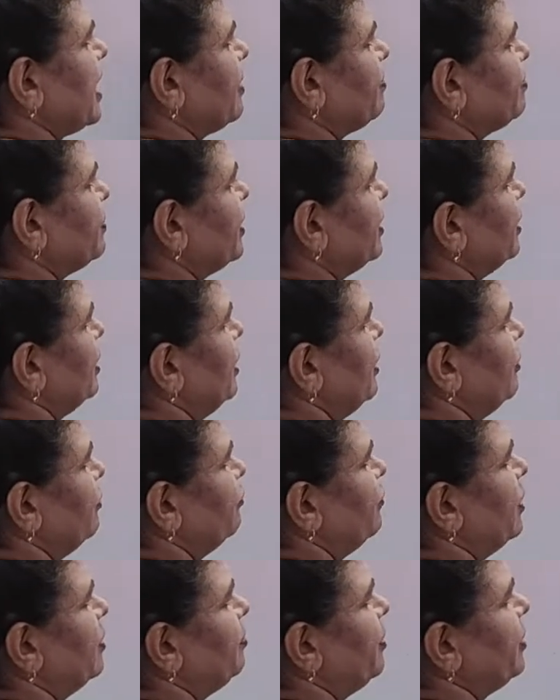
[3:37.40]
capital
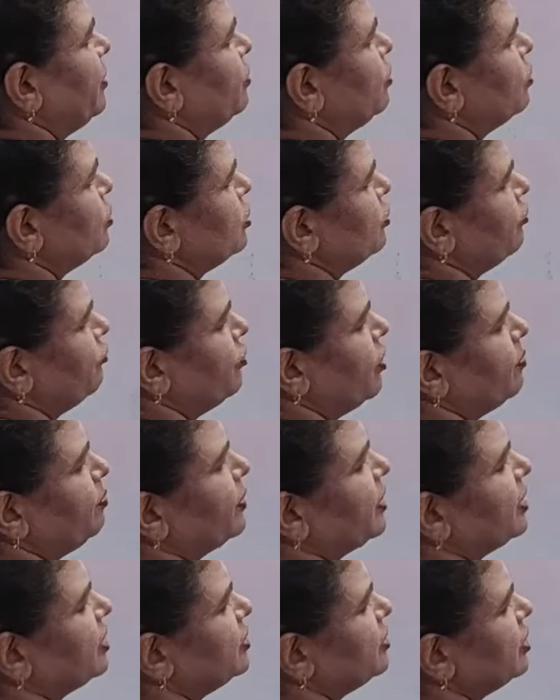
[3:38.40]
will be used for
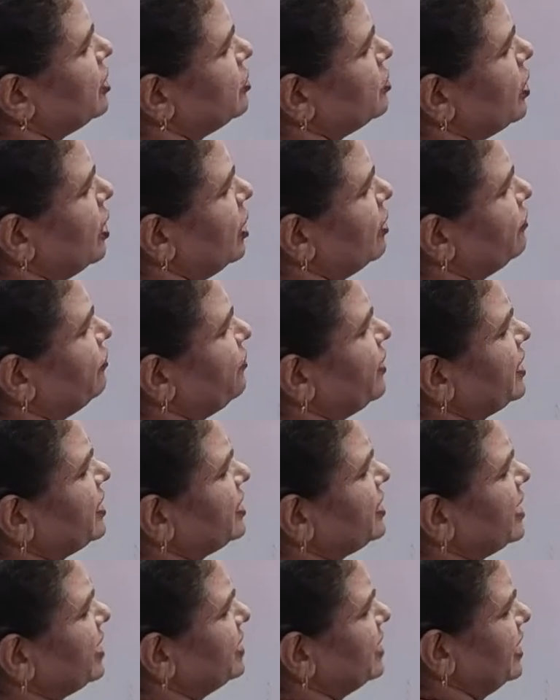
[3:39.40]
purchase of
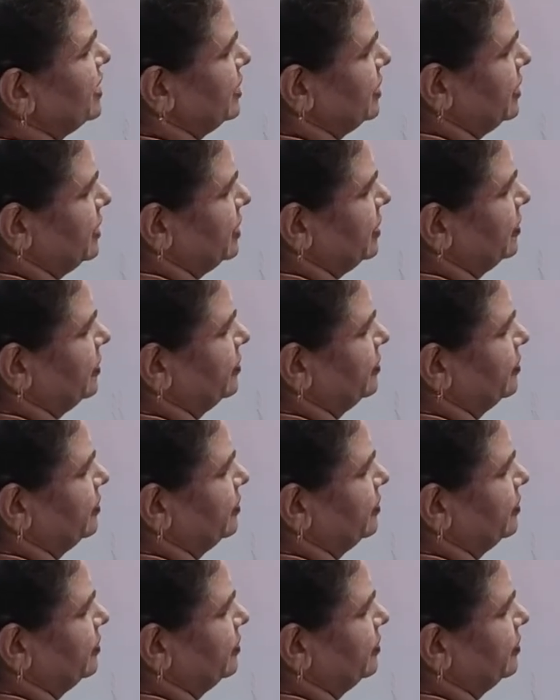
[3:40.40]
fixed assets.